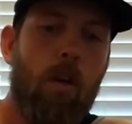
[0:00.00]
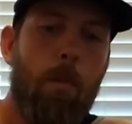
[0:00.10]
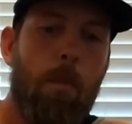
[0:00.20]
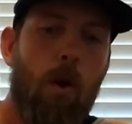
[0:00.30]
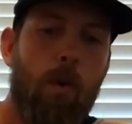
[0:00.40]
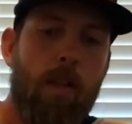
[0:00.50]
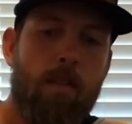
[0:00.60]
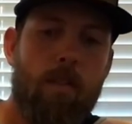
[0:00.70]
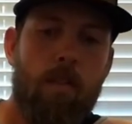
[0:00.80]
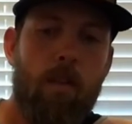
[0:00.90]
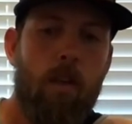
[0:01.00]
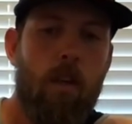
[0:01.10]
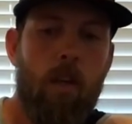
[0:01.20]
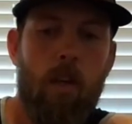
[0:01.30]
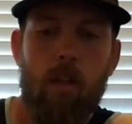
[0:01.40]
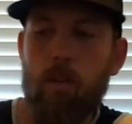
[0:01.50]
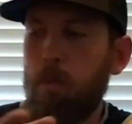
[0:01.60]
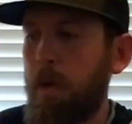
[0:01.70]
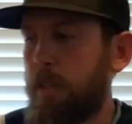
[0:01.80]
components to my